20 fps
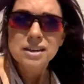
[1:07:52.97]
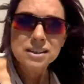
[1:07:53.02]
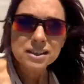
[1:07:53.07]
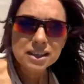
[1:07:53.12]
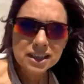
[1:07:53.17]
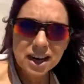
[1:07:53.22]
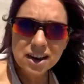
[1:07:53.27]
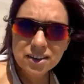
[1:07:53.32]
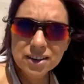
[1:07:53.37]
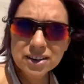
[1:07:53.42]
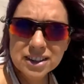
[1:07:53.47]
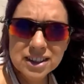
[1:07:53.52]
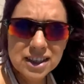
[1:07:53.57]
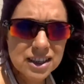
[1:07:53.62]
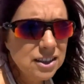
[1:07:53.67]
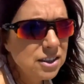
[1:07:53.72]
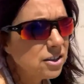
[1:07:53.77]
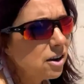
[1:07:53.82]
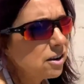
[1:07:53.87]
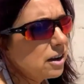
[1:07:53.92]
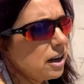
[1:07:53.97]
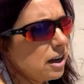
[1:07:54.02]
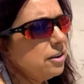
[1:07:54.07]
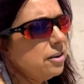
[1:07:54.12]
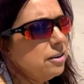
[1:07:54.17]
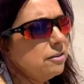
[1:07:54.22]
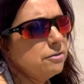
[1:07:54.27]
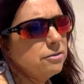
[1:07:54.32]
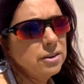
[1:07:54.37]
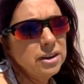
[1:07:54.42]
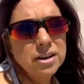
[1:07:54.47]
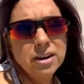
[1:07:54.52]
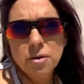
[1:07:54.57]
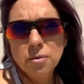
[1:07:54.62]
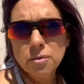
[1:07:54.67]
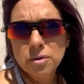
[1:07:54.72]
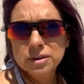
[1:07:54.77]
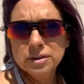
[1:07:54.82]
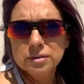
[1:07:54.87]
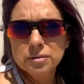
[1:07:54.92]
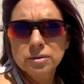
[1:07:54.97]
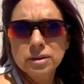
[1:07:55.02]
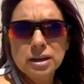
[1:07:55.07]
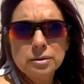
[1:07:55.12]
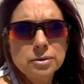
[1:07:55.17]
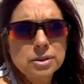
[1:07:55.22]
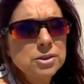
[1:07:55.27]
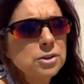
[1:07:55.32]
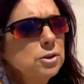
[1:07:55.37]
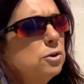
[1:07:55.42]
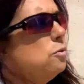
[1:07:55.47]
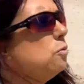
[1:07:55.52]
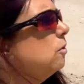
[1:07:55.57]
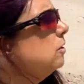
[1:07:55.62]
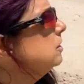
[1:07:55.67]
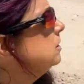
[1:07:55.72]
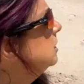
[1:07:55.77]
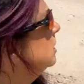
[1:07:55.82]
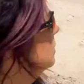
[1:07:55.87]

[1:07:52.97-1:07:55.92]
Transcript: See, now that TikTok, I couldn't figure out what I would do on